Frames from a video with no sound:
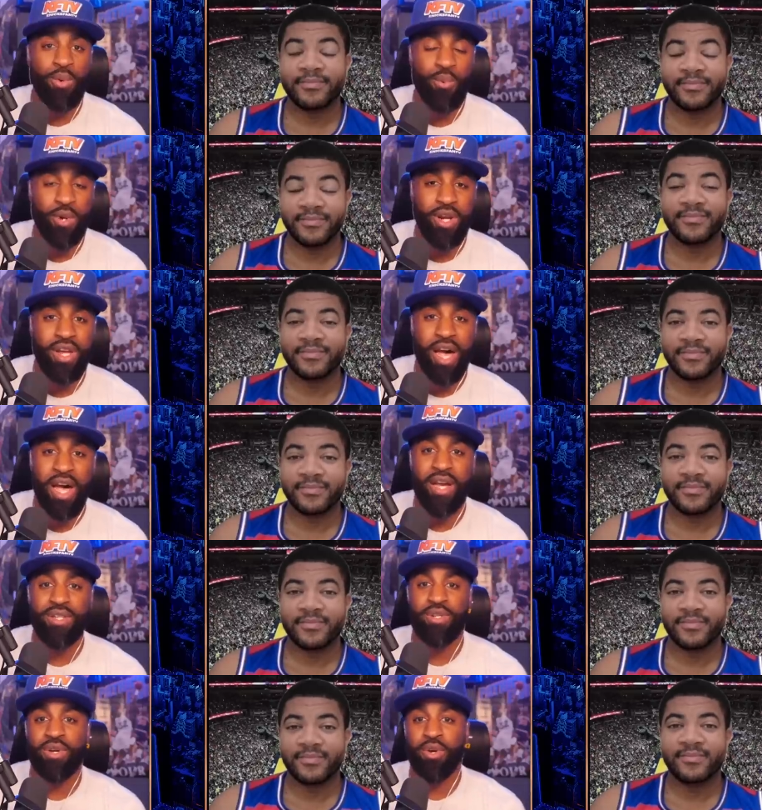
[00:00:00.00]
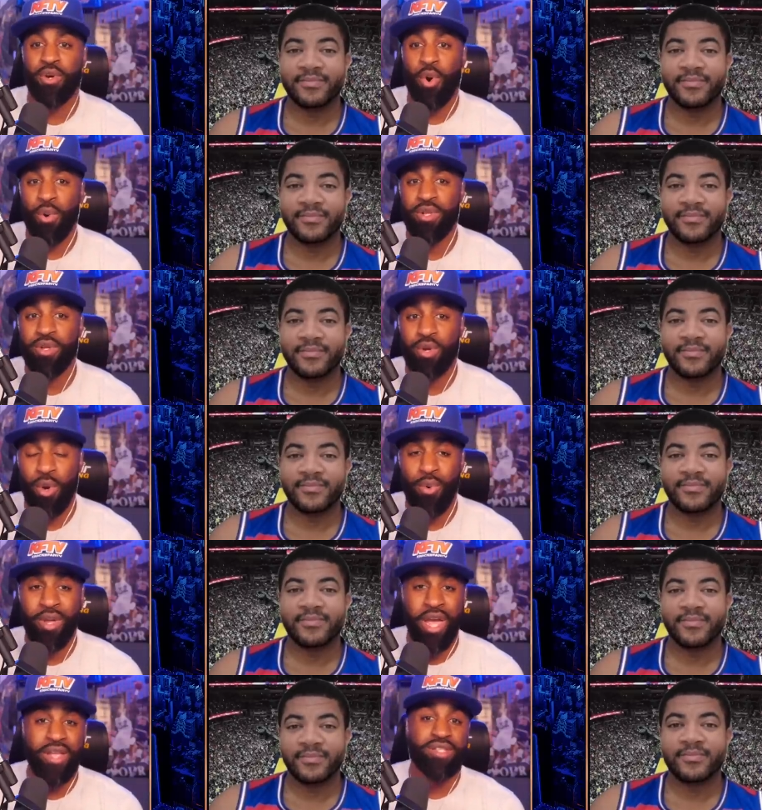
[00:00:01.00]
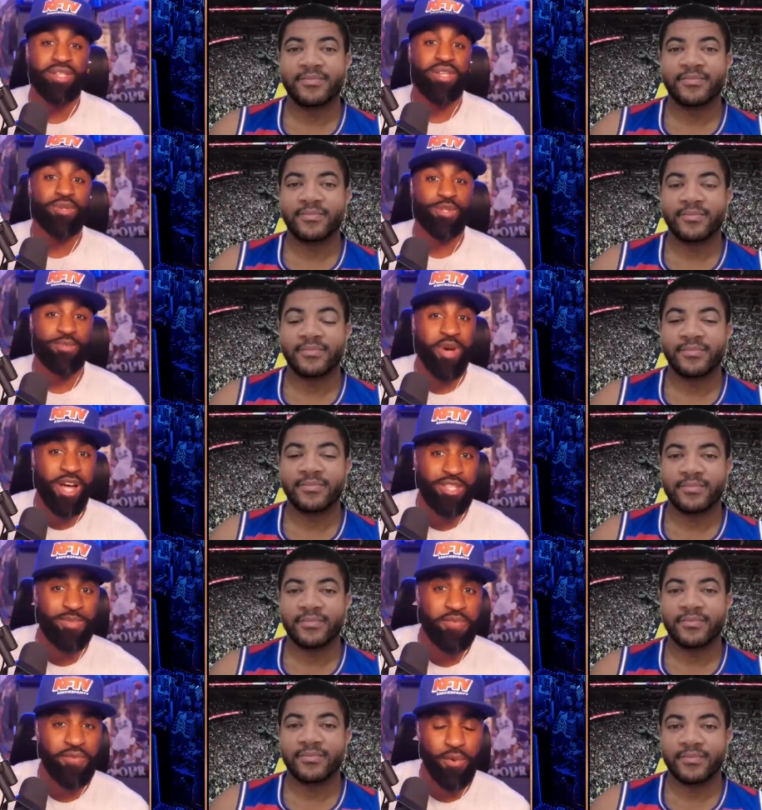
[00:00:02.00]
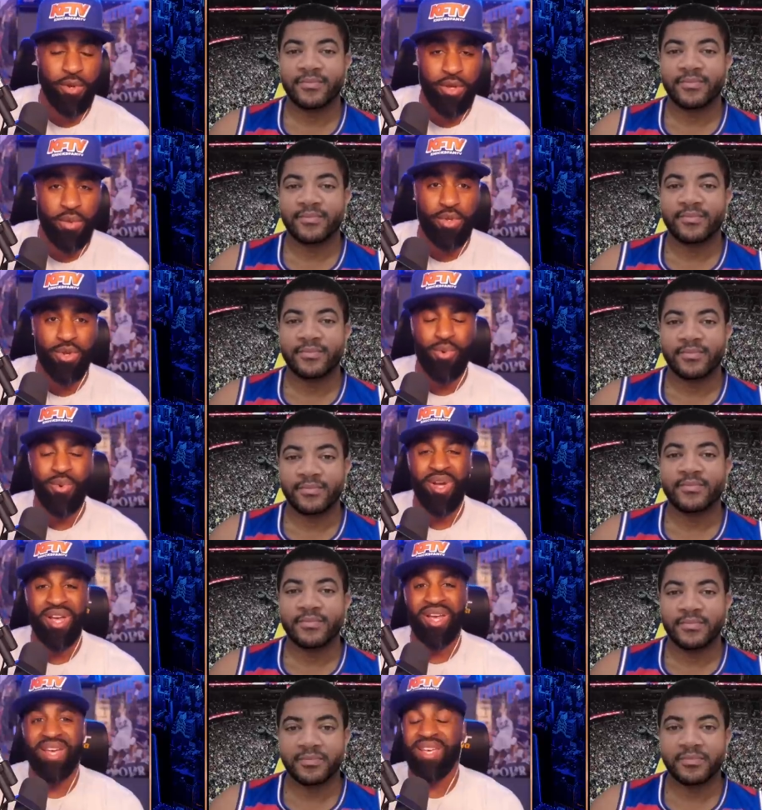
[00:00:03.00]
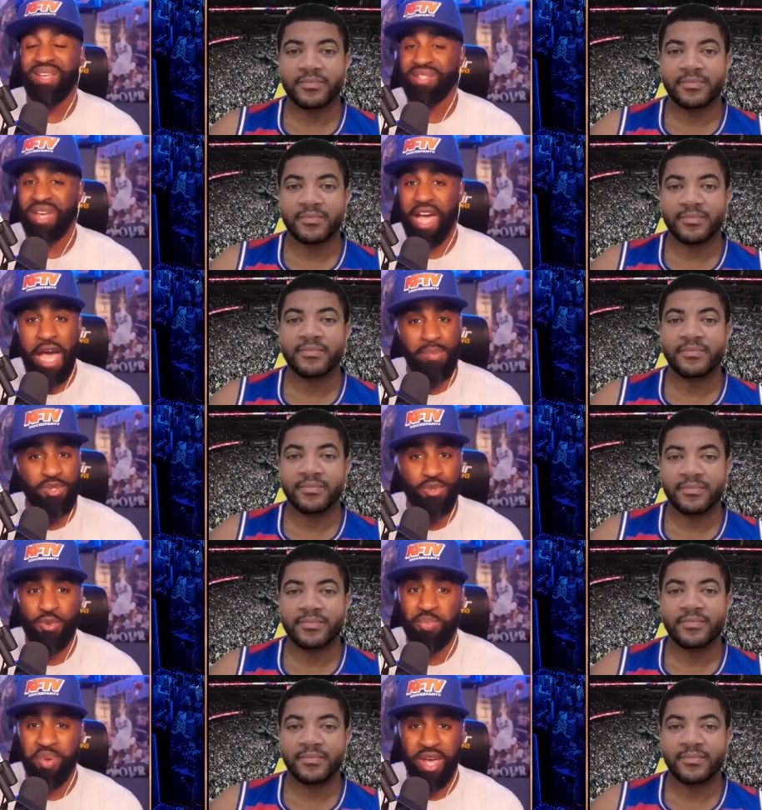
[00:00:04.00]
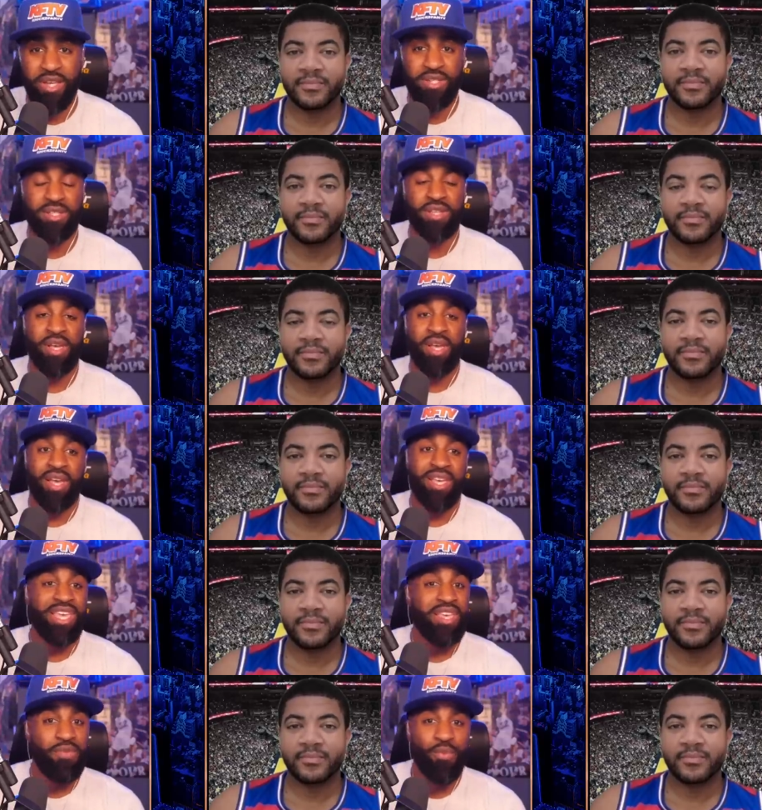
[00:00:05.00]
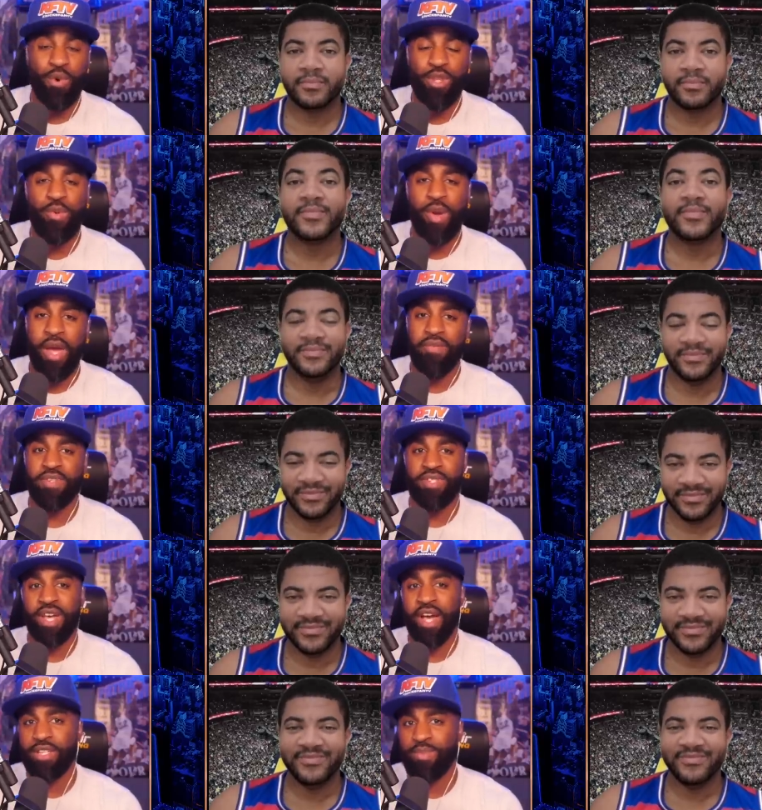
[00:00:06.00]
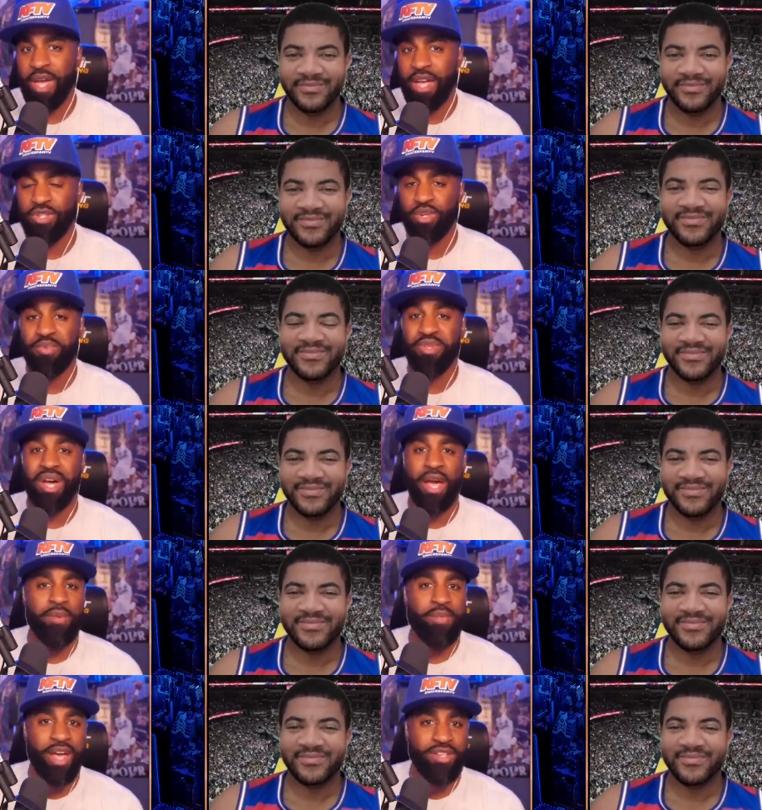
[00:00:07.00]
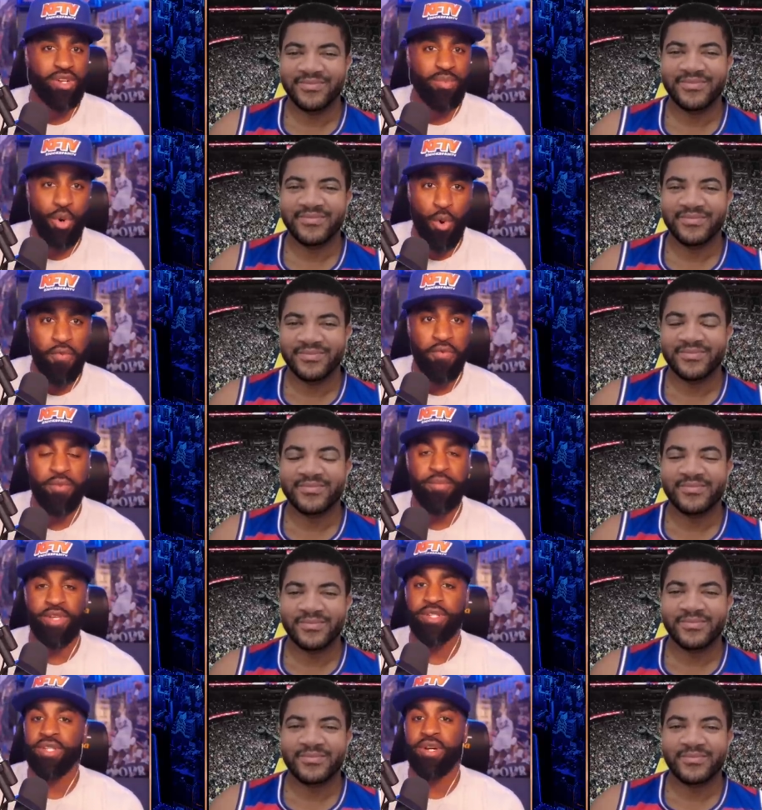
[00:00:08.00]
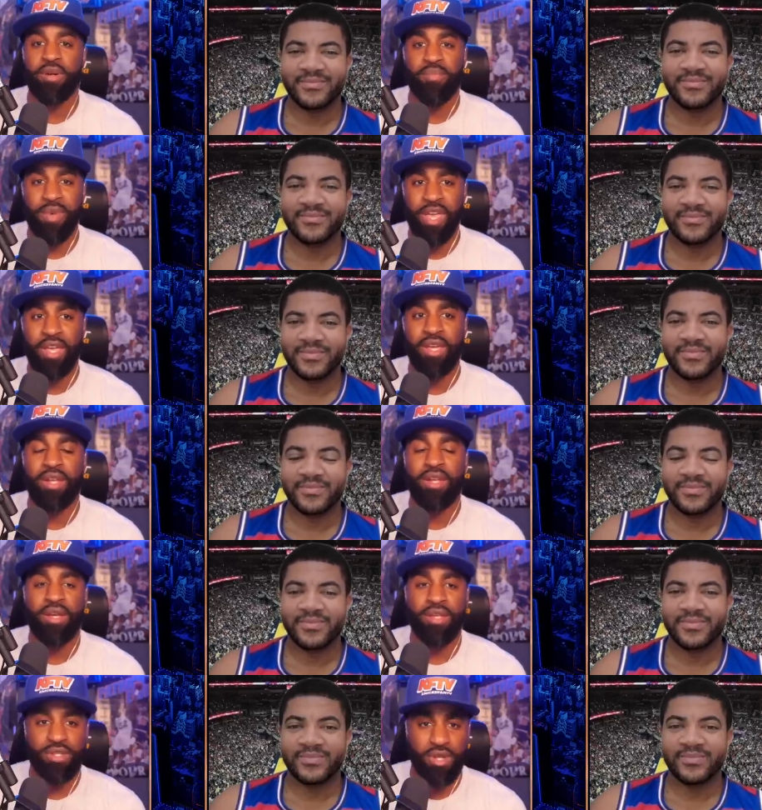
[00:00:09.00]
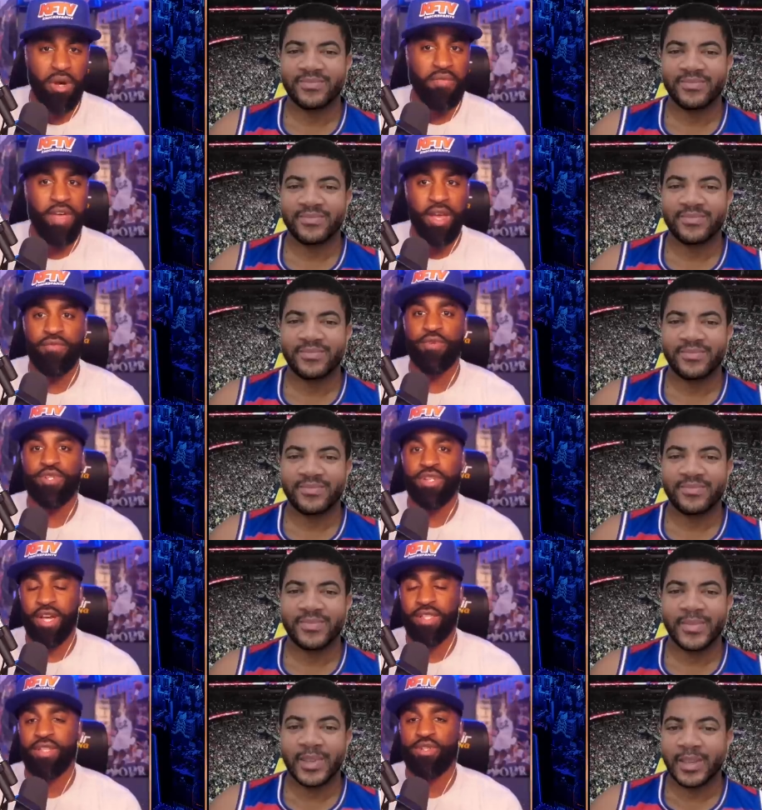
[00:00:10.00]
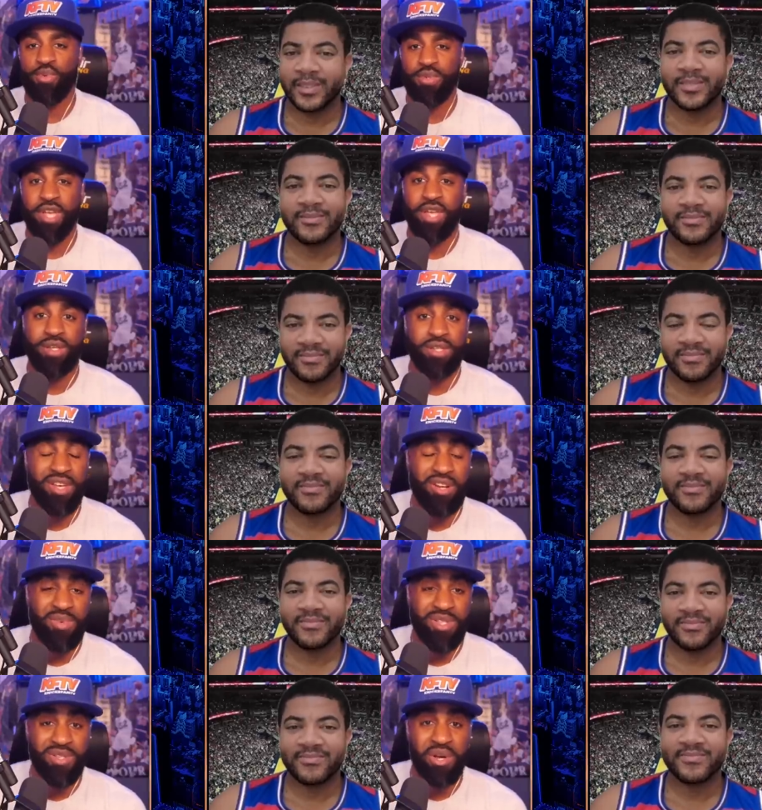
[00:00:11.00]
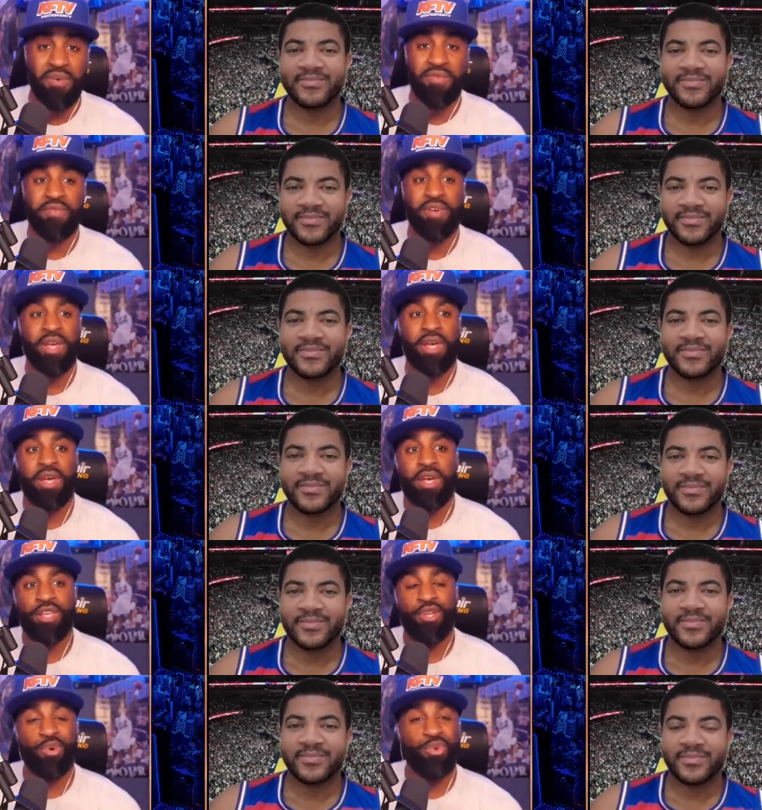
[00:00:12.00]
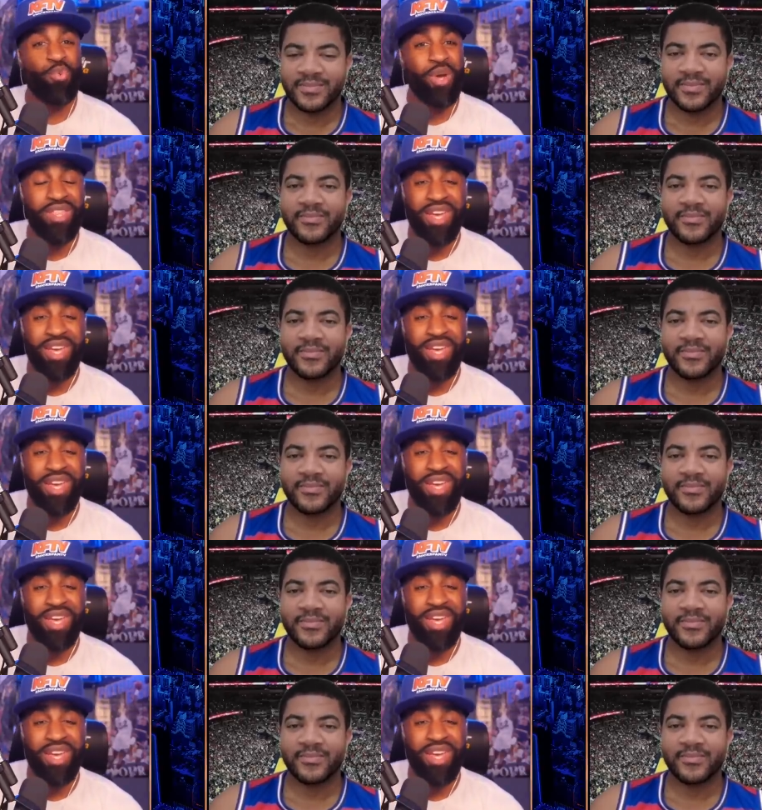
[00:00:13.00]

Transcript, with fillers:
Speaker 1: where guys are going to go, getting to your spots before you do. He's an absolute pest even when you have the size matchup or the height matchup over him, he's going to make it tough. Every shot that you take is going to be tough. You know, the way that